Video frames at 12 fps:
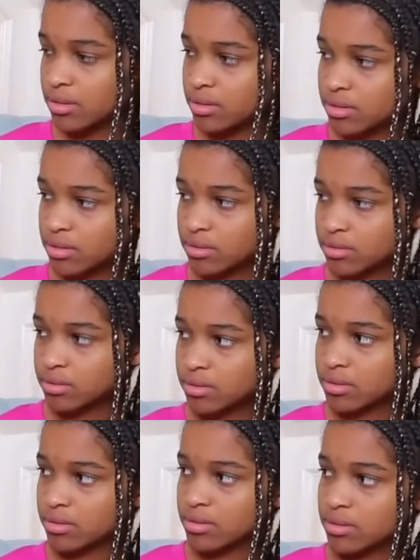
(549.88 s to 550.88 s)

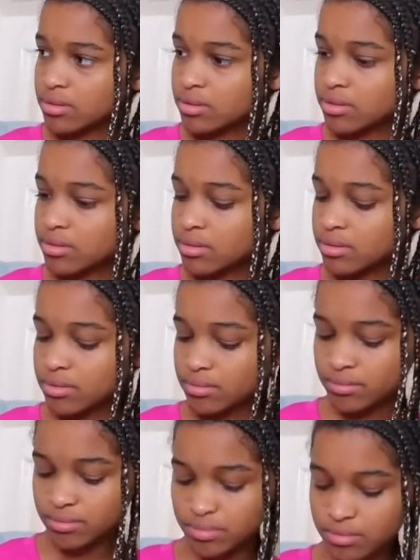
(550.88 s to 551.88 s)

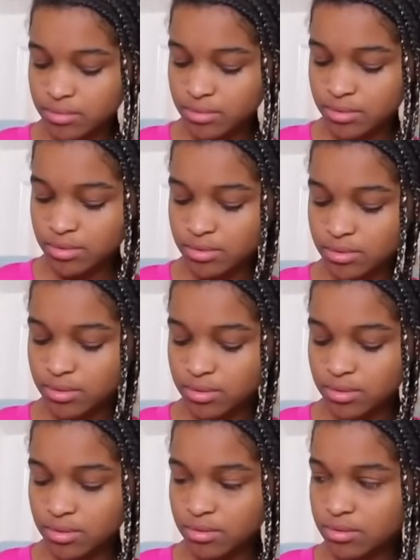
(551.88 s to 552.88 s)

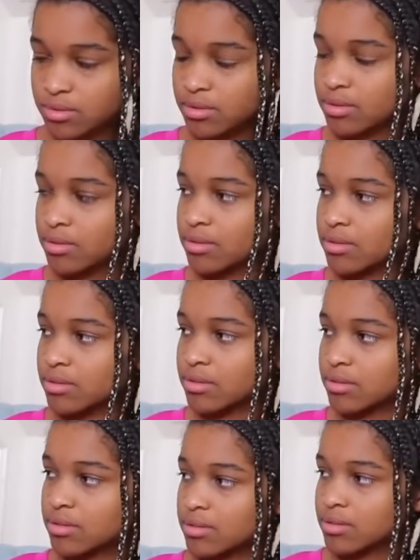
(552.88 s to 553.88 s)

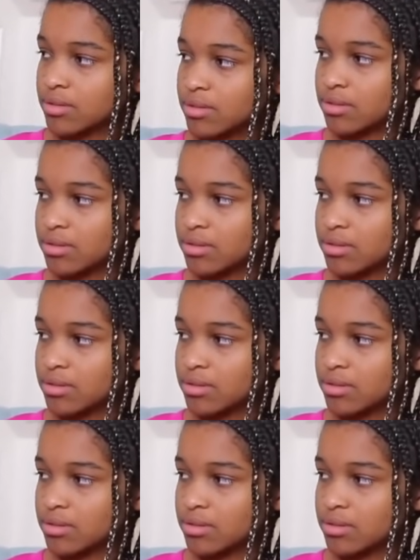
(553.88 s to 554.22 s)
(not speaking)